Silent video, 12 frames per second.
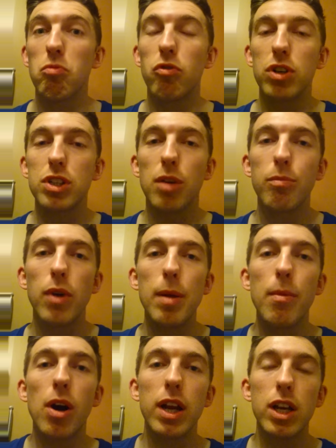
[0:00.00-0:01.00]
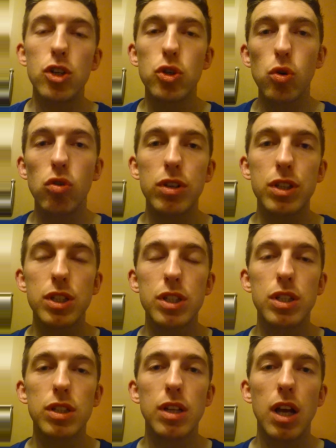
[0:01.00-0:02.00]
For example, in my
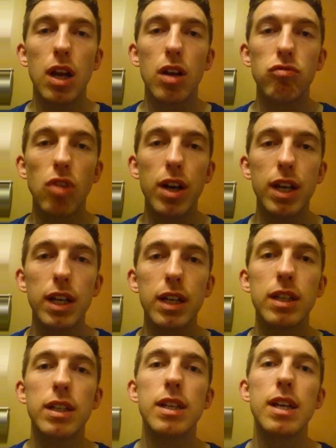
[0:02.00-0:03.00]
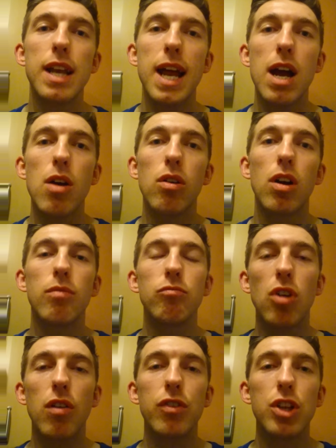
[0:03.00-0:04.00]
endurance running now,
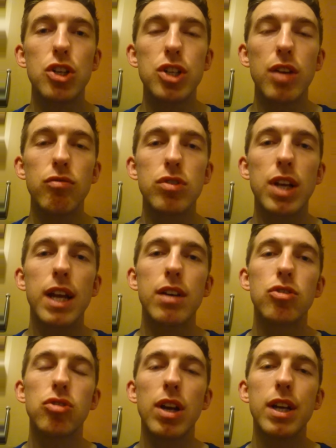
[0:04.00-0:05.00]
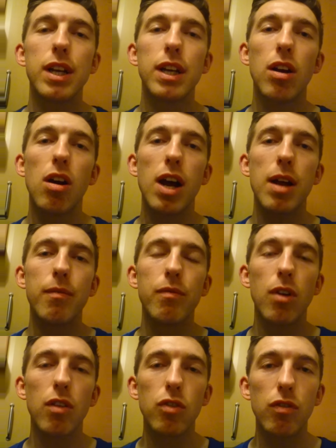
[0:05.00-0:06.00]
rather than general training,
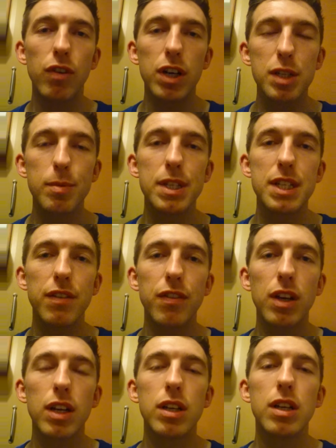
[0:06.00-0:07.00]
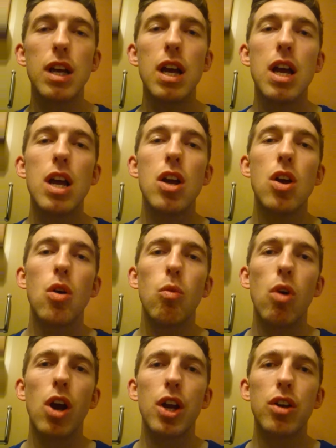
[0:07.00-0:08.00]
I've gone very specific and
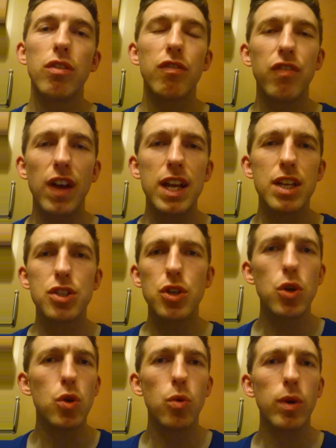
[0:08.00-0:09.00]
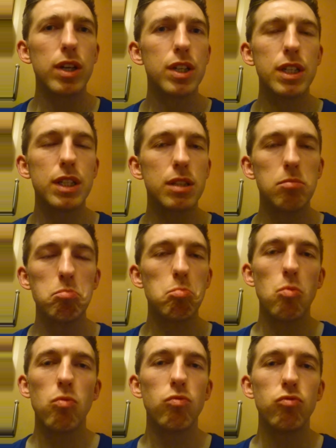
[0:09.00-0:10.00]
working on phase two, which is
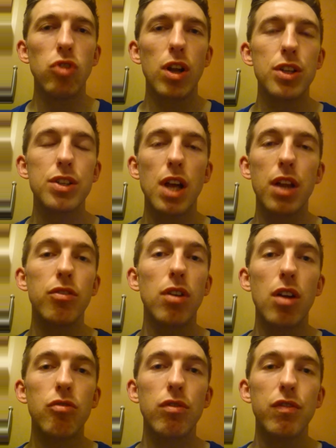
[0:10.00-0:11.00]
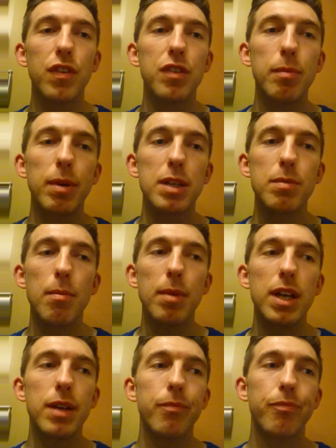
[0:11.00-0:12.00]
runs under 150 beats per
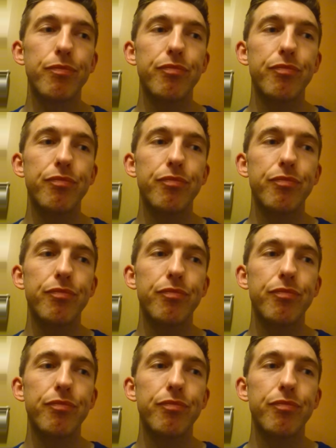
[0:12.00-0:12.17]
minute.